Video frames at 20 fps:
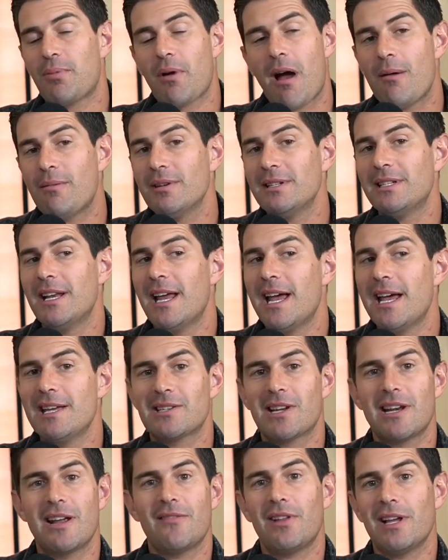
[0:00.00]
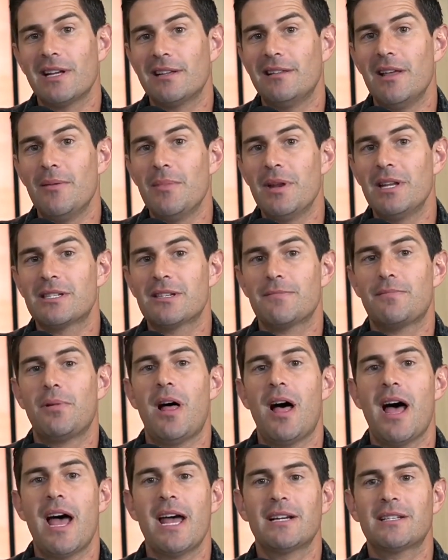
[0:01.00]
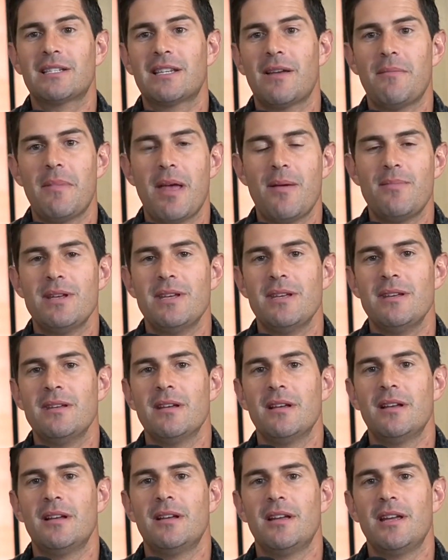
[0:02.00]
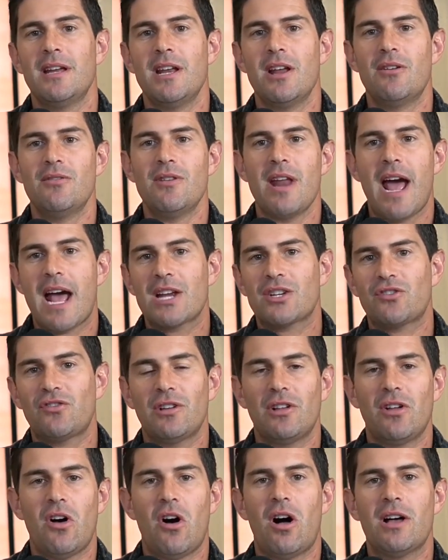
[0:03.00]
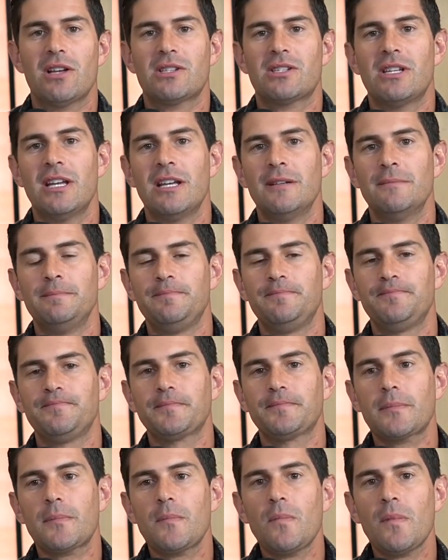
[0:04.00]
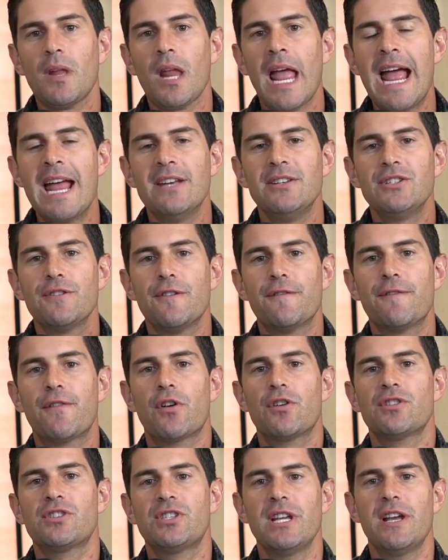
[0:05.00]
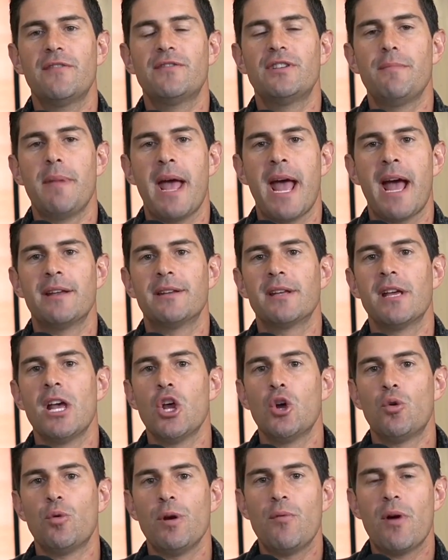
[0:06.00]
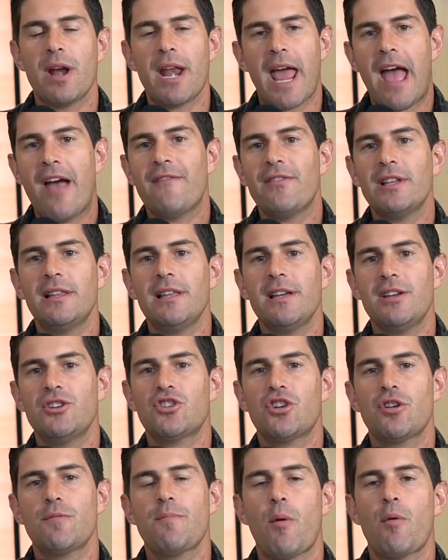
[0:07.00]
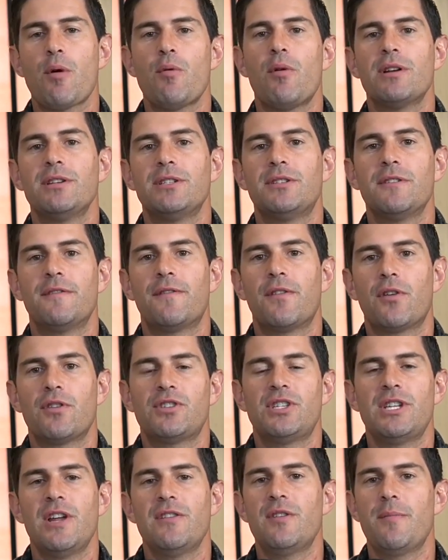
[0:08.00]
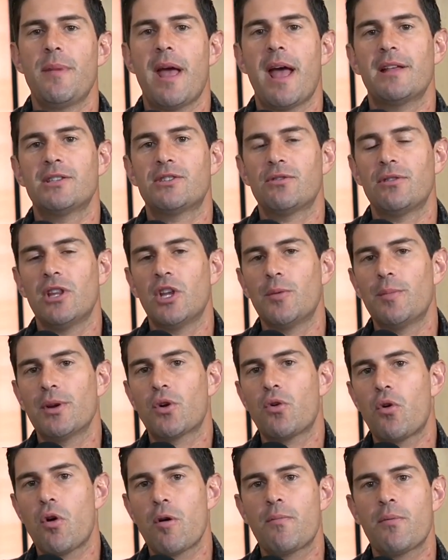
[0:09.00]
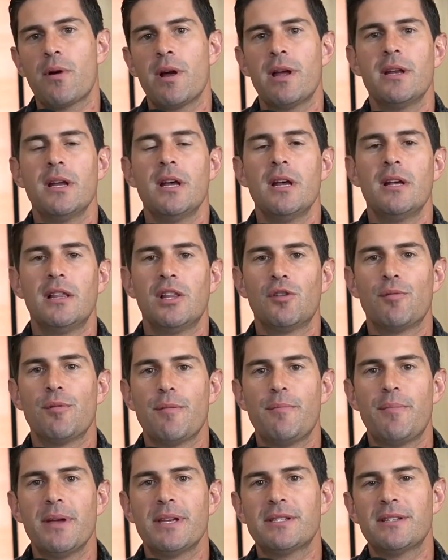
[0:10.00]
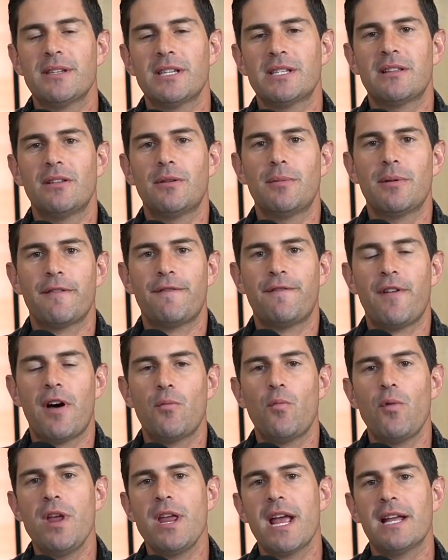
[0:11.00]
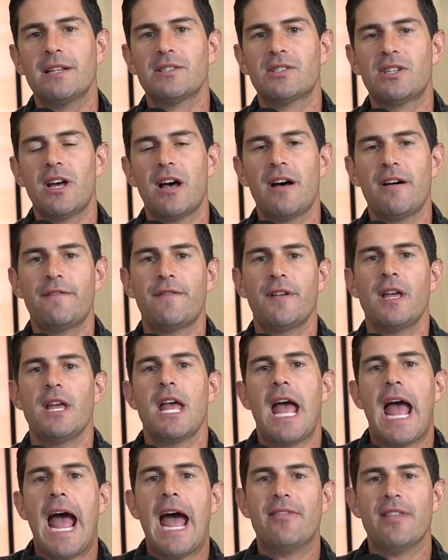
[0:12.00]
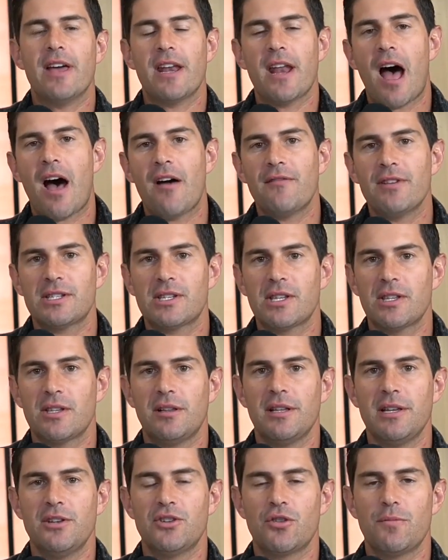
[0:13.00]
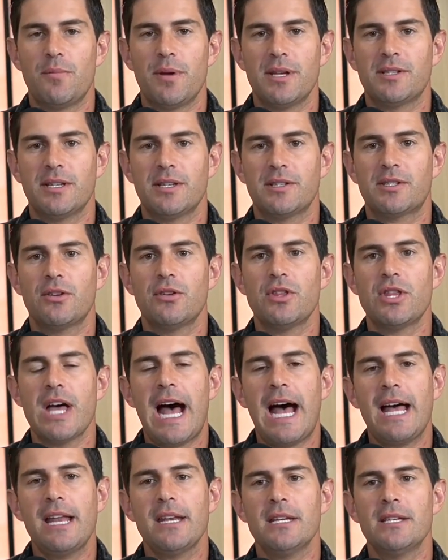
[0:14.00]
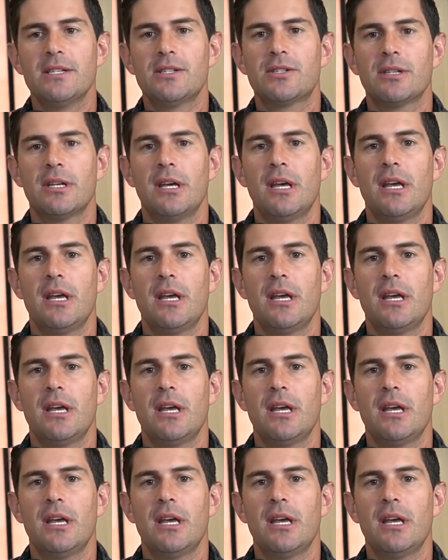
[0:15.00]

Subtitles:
probably today is going to have like limited supply, except maybe, Nashville, Austin, and diversity of demand. We want heavy leisure, but we want diversity of demand. So a little bit of corporate, a little bit of business, a little bit of fun weekend stuff, and then obviously the leisure business. So that is